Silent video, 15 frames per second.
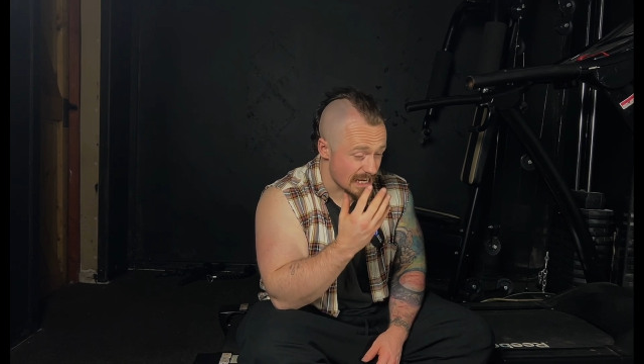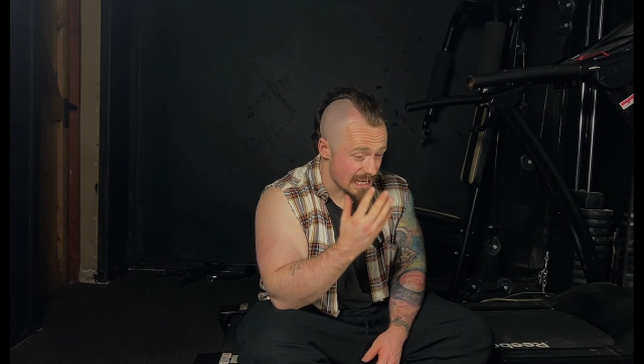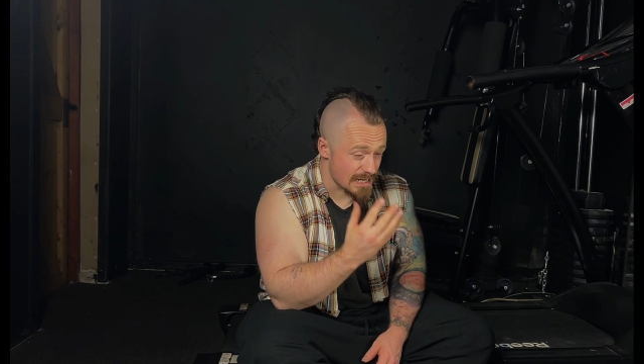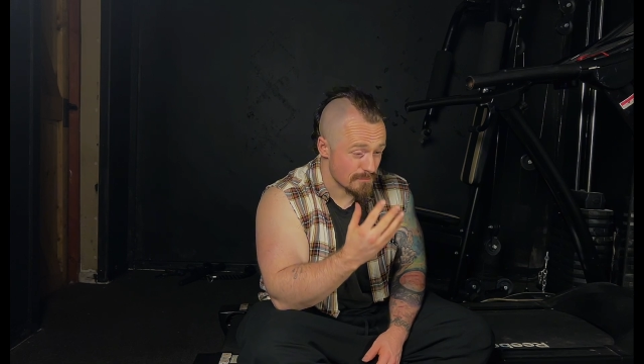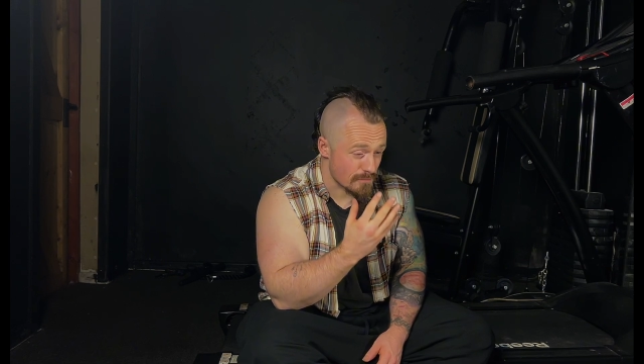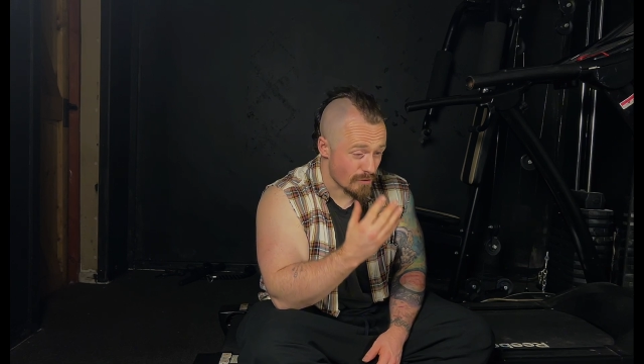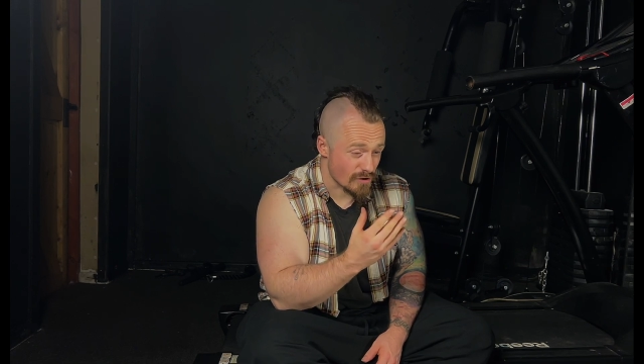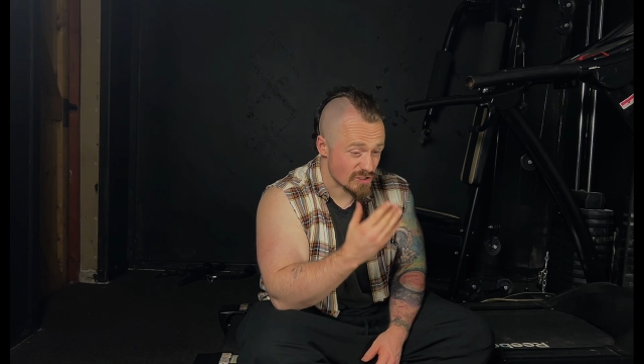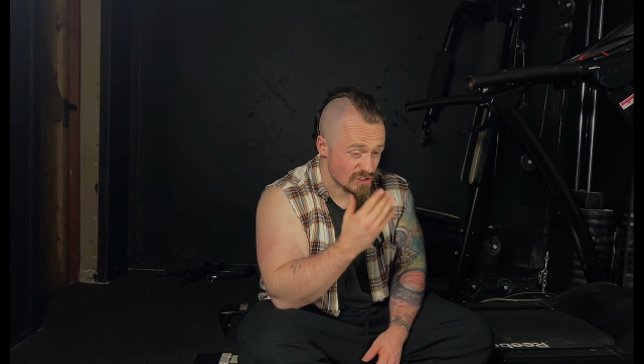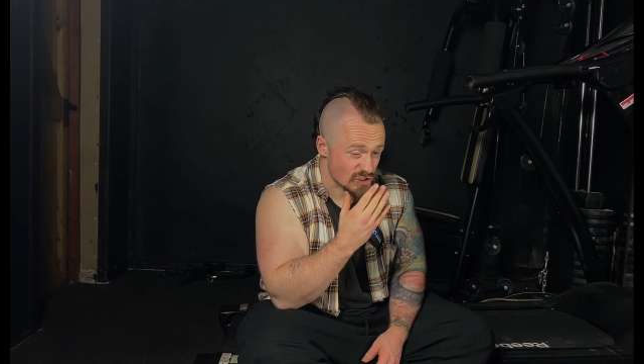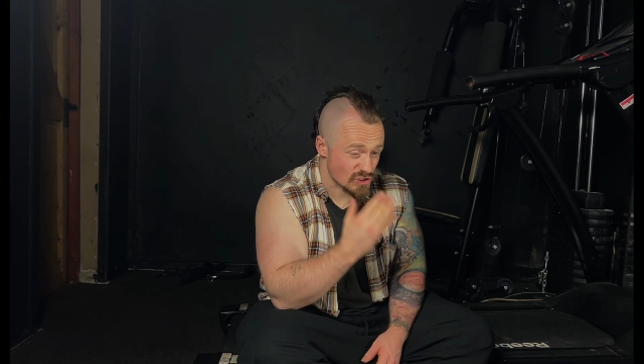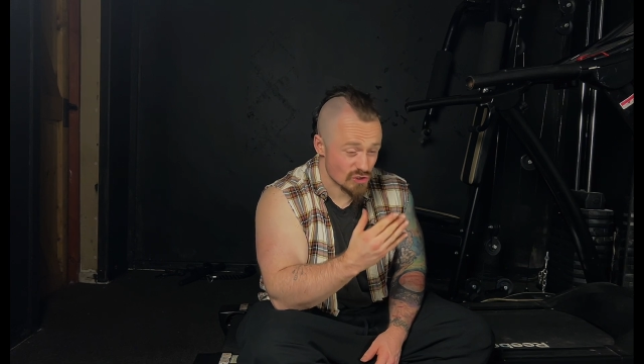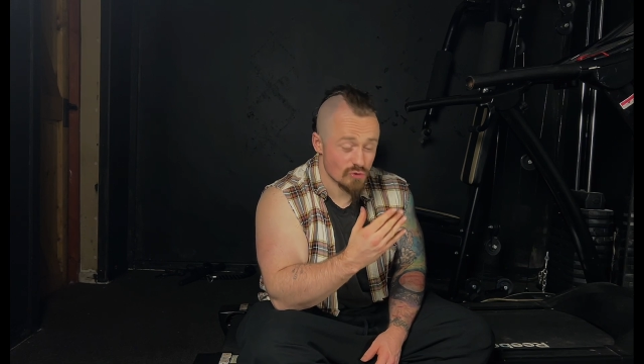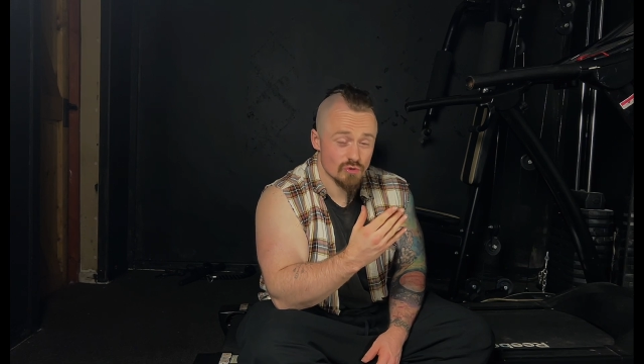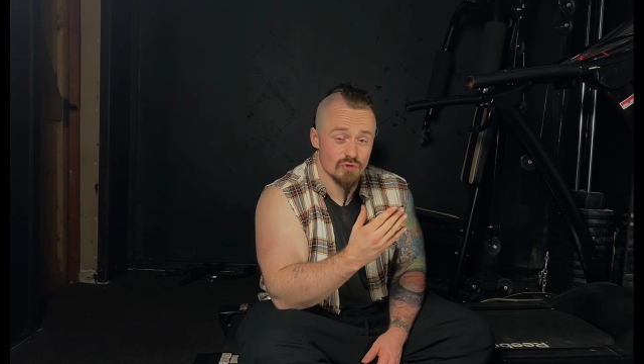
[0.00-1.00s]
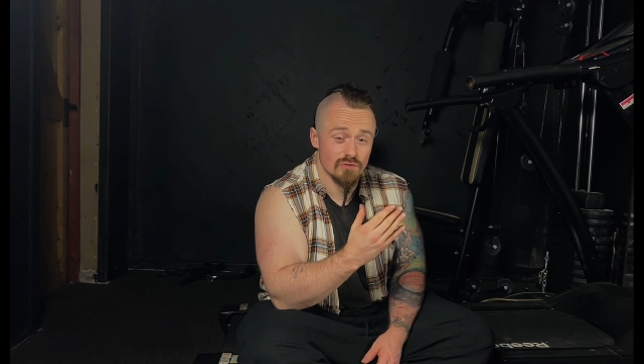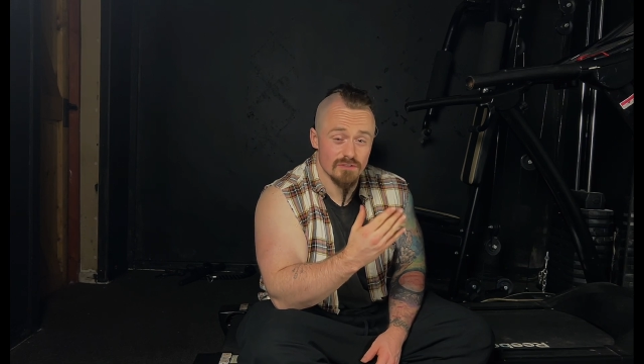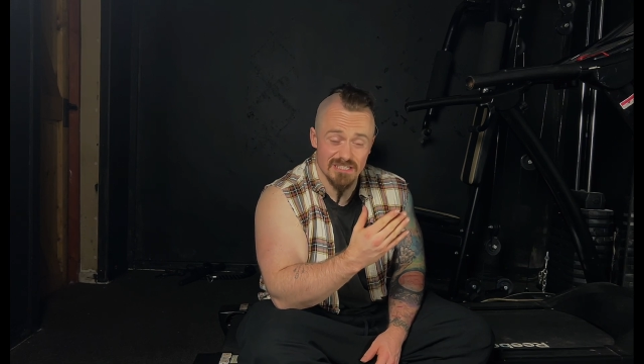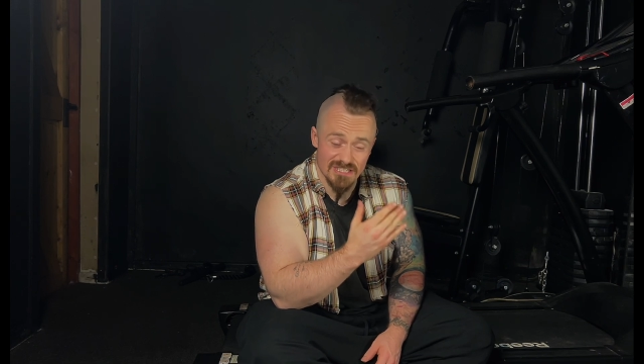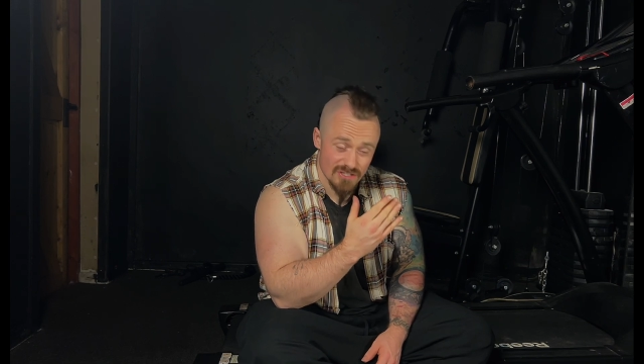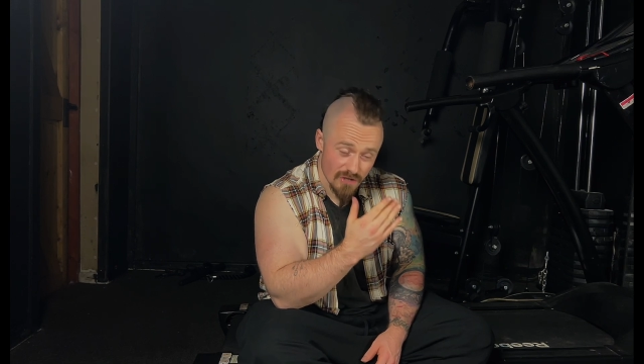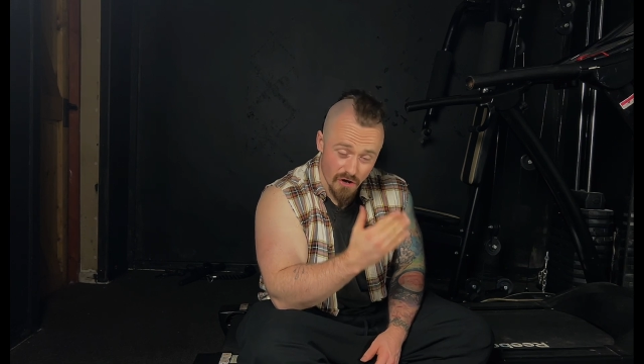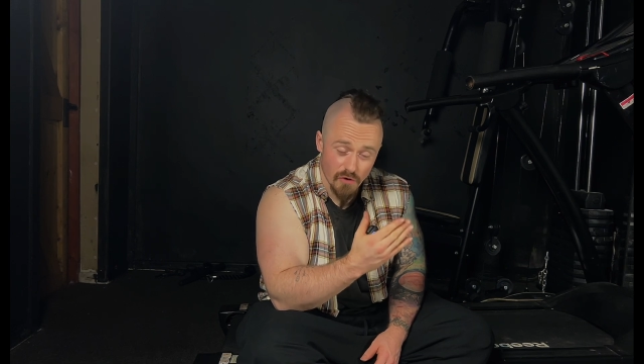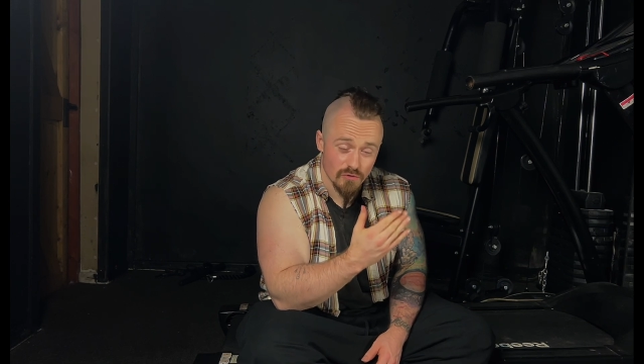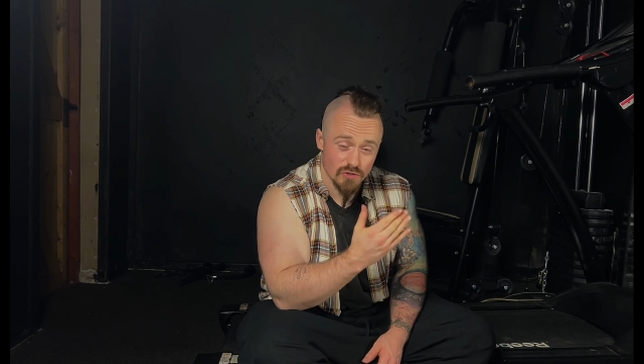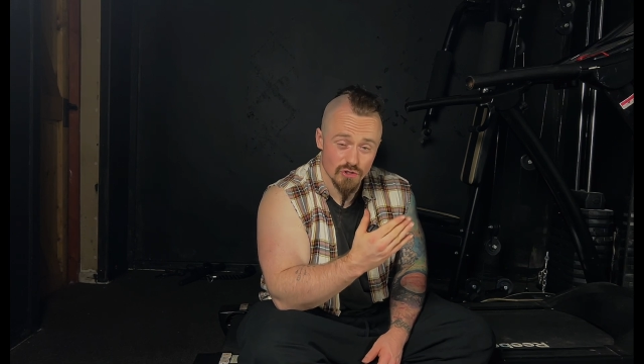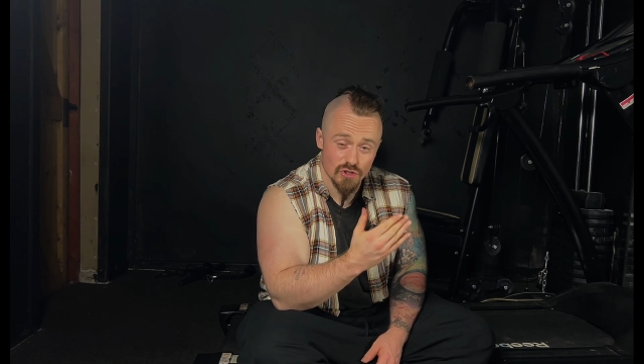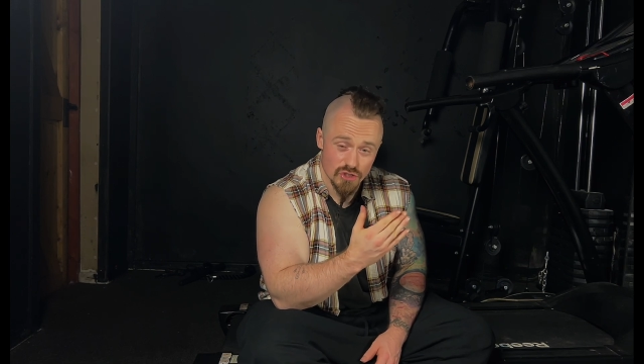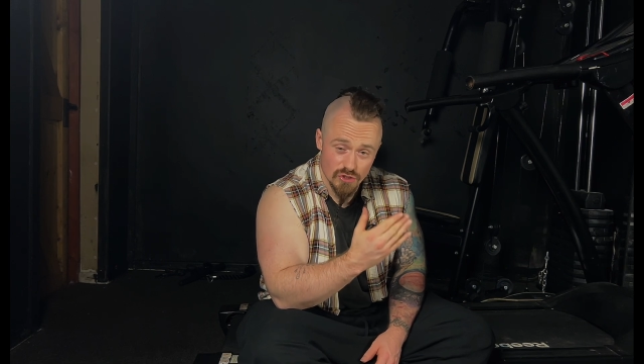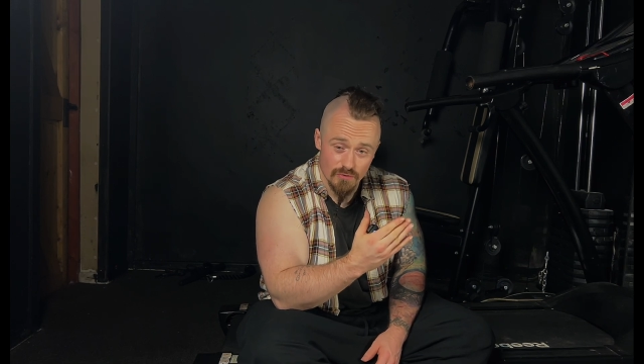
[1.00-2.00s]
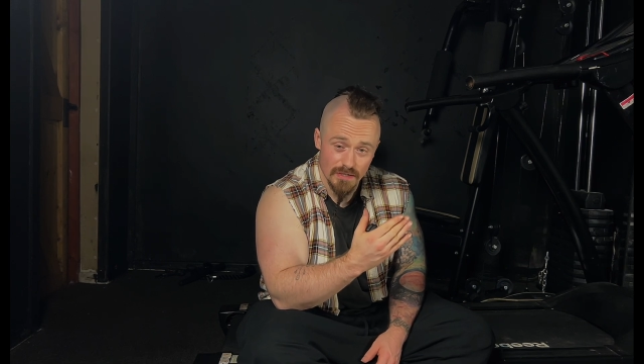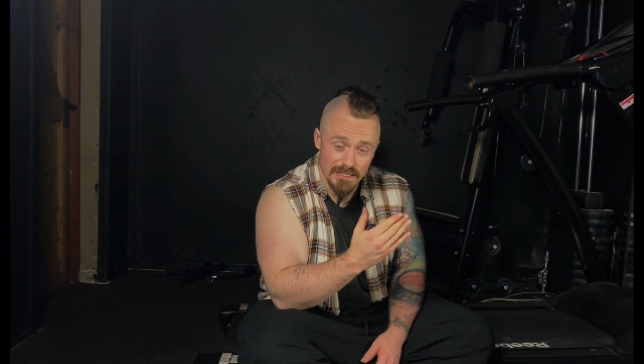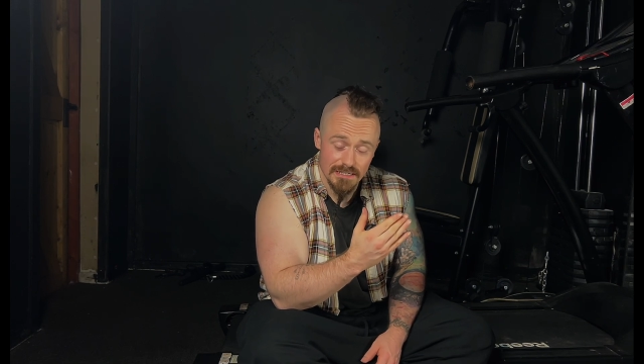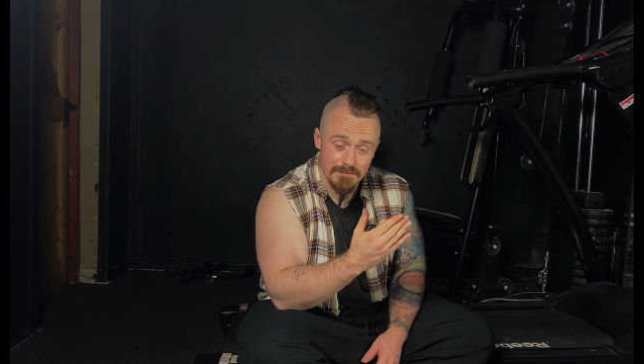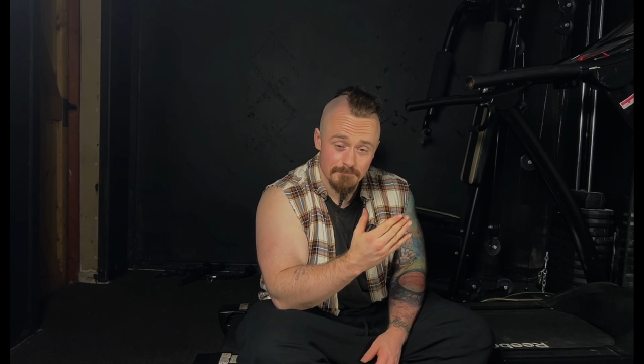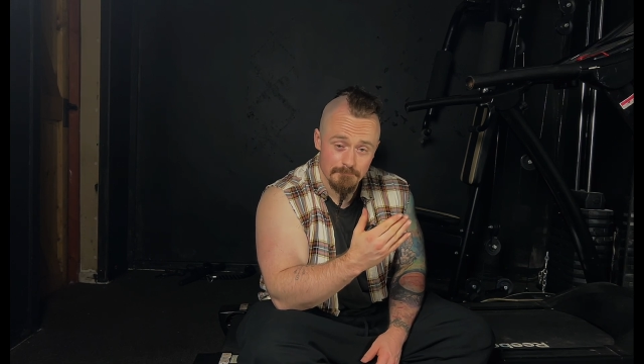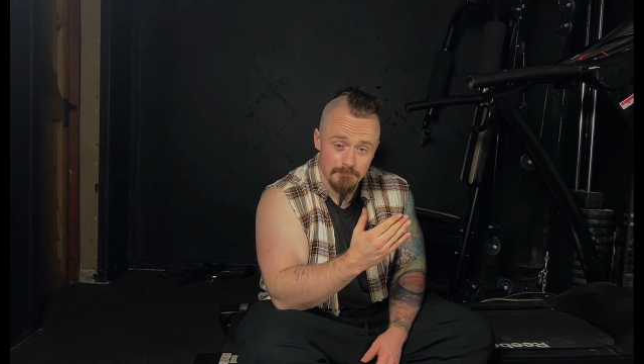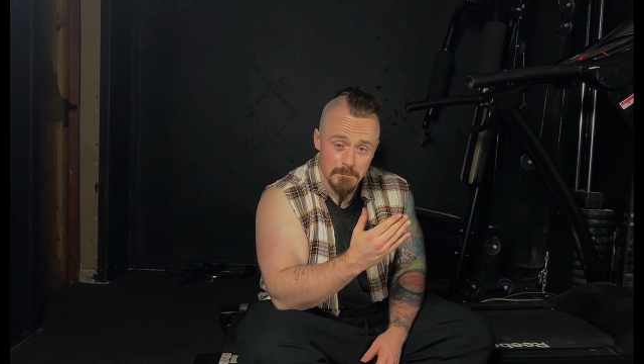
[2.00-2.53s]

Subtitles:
in-person, social, that's not on your screen.